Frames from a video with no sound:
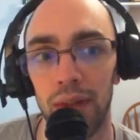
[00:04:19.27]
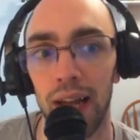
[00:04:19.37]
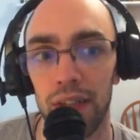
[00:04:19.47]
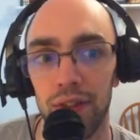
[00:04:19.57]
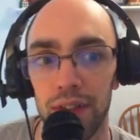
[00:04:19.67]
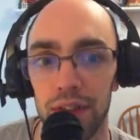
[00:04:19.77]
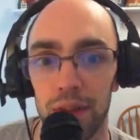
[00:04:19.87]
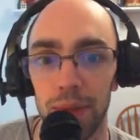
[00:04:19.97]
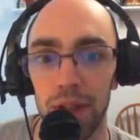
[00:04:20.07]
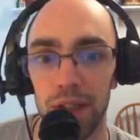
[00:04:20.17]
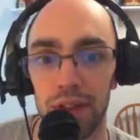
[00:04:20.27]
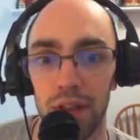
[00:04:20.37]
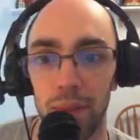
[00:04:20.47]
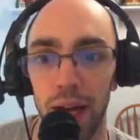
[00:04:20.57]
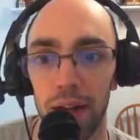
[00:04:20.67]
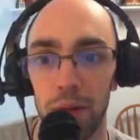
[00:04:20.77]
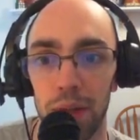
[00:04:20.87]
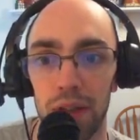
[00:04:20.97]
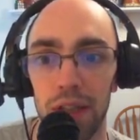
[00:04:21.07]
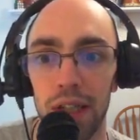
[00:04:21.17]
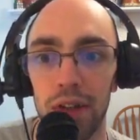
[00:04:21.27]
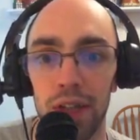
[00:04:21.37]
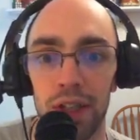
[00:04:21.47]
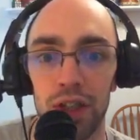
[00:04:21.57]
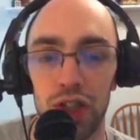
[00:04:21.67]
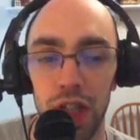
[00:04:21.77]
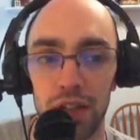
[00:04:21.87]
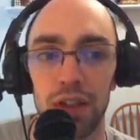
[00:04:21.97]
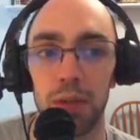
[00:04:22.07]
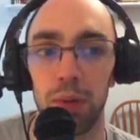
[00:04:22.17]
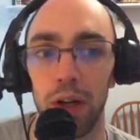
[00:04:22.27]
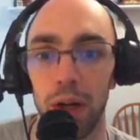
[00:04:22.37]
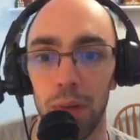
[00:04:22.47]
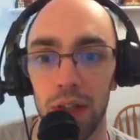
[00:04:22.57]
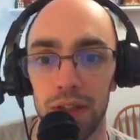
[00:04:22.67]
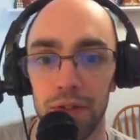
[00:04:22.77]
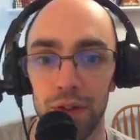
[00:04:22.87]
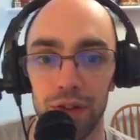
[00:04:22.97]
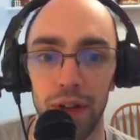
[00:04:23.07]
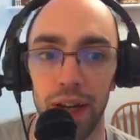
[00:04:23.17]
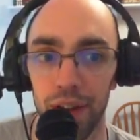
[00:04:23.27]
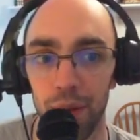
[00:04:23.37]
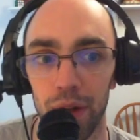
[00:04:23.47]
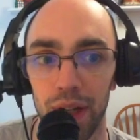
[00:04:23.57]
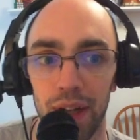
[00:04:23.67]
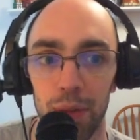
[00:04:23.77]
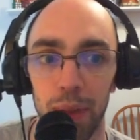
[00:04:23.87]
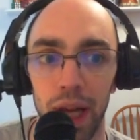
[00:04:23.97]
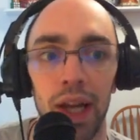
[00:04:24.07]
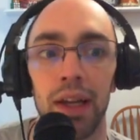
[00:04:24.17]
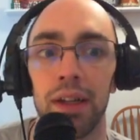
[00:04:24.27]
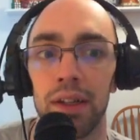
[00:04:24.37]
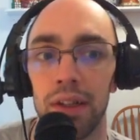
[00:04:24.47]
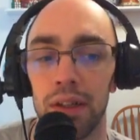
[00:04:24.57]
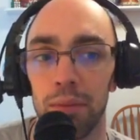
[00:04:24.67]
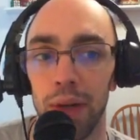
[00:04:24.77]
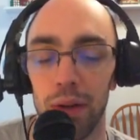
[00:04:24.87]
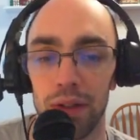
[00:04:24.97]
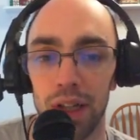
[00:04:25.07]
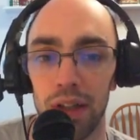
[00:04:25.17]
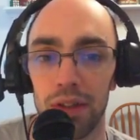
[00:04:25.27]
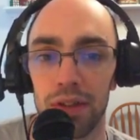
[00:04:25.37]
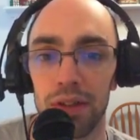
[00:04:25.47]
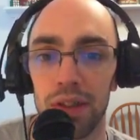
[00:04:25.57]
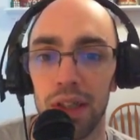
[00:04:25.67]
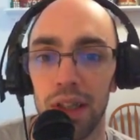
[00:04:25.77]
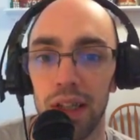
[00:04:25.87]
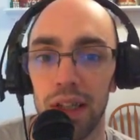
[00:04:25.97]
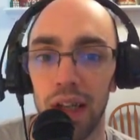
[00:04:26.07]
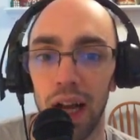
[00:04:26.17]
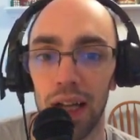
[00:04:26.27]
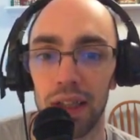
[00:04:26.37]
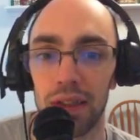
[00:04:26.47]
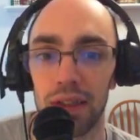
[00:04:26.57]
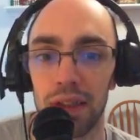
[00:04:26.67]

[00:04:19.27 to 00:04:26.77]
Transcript: activate certain abilities in the battle, but literally just to deploy our bots at full strength, we're going to have to pay power cells. I